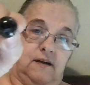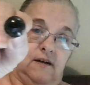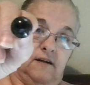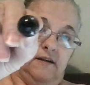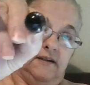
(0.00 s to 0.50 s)

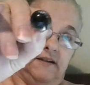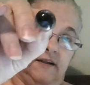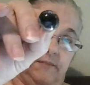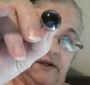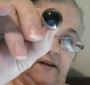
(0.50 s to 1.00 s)
hard to
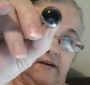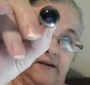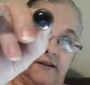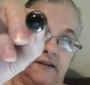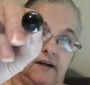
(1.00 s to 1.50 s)
see but there
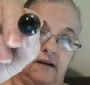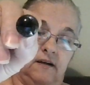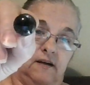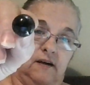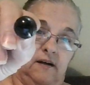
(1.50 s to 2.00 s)
is a
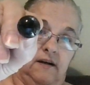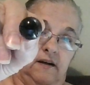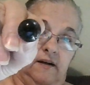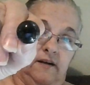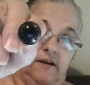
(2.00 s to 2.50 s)

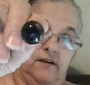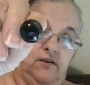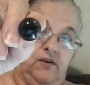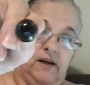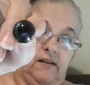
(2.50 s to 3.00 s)
you do
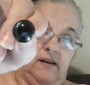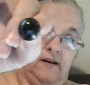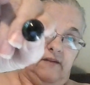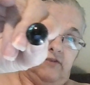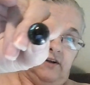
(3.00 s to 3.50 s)
get the
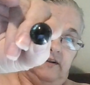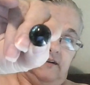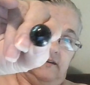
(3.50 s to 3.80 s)
different